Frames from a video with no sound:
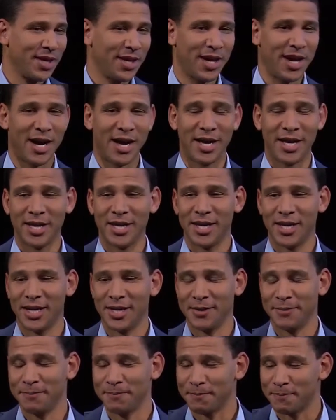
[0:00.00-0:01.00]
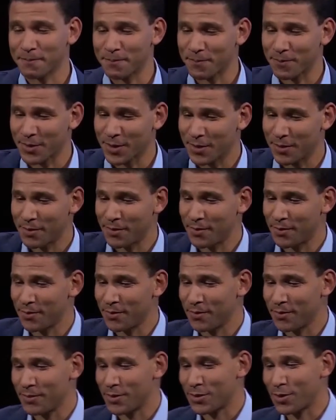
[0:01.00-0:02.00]
I
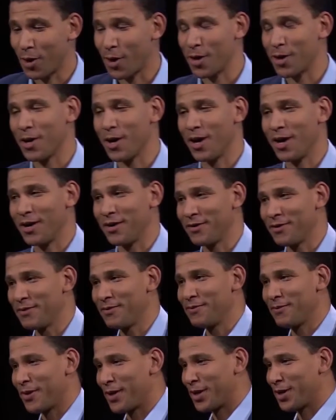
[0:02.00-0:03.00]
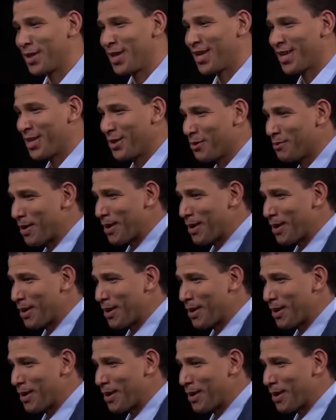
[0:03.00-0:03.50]
started off very lucky with